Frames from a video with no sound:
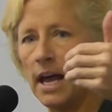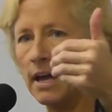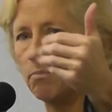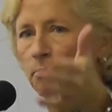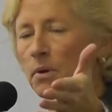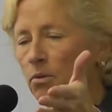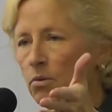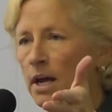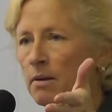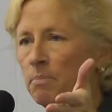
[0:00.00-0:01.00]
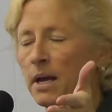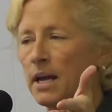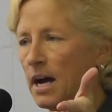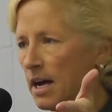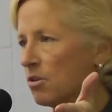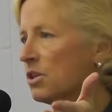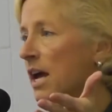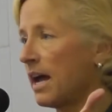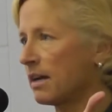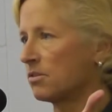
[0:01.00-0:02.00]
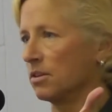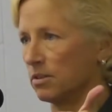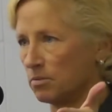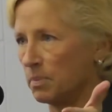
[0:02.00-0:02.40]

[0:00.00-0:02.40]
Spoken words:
and pay higher taxes,